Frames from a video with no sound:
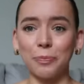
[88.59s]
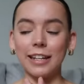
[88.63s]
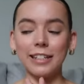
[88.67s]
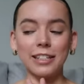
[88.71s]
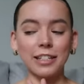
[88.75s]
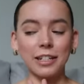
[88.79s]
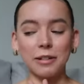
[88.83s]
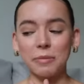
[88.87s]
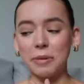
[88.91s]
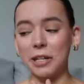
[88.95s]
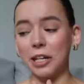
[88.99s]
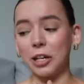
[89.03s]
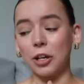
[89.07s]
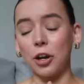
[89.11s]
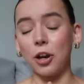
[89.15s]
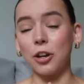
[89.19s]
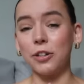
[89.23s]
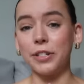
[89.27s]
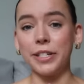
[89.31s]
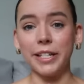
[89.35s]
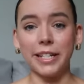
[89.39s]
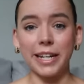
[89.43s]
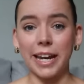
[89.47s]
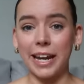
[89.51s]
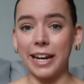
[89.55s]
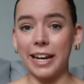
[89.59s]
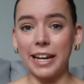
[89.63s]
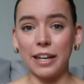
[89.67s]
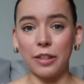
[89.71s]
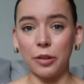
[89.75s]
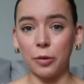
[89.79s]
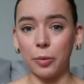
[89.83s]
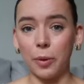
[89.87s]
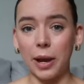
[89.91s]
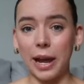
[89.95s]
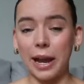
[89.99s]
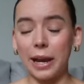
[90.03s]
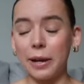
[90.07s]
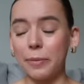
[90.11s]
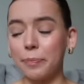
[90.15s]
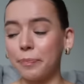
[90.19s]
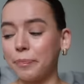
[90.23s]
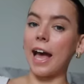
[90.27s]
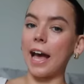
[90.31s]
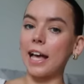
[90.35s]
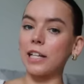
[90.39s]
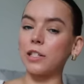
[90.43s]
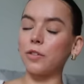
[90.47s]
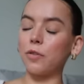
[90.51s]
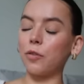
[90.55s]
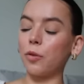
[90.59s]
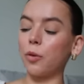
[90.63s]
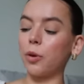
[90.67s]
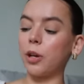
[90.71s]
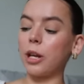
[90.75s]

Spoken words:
It's gonna be a cozy day either way. As for